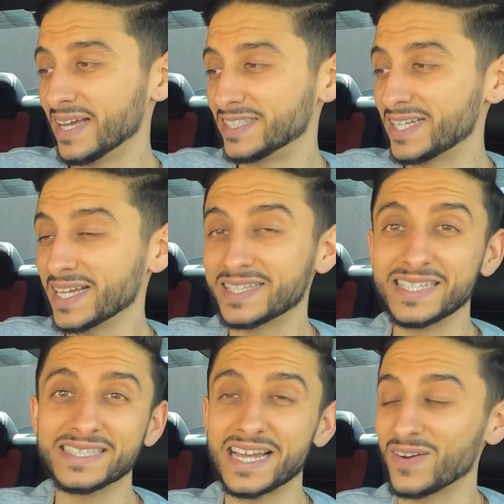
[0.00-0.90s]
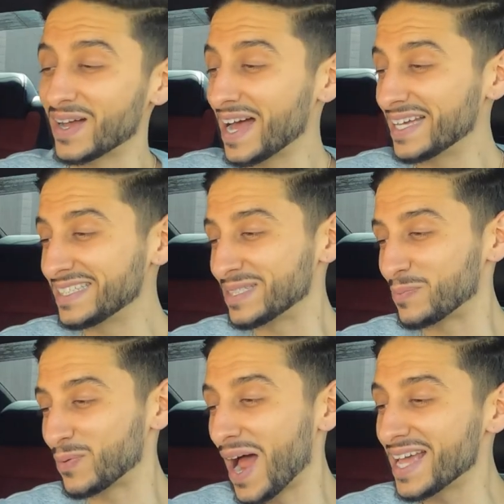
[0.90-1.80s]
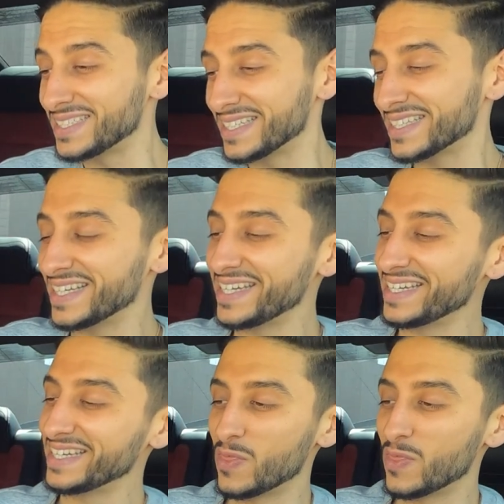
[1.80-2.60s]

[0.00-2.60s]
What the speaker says: And check this out, guys. Surprisingly,